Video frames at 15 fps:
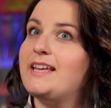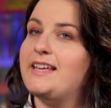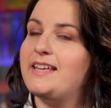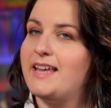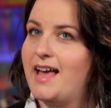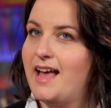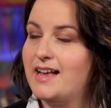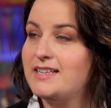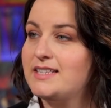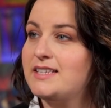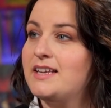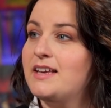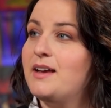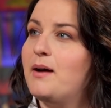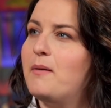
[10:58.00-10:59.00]

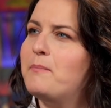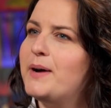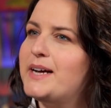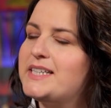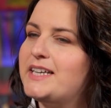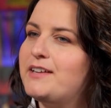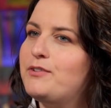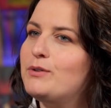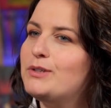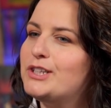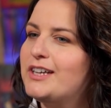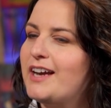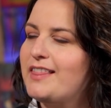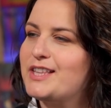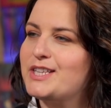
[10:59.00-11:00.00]
Yes, but if you
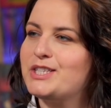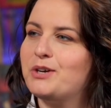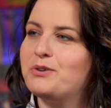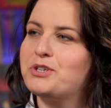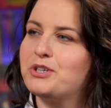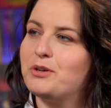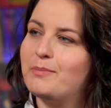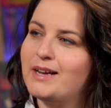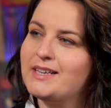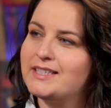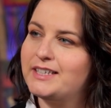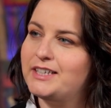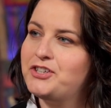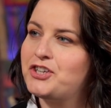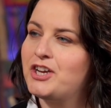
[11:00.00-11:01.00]
look at the social
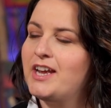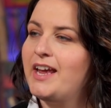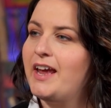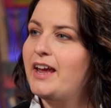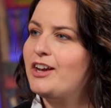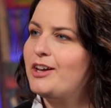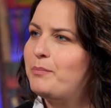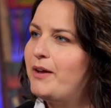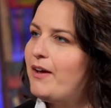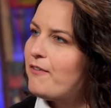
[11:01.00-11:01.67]
message, it could be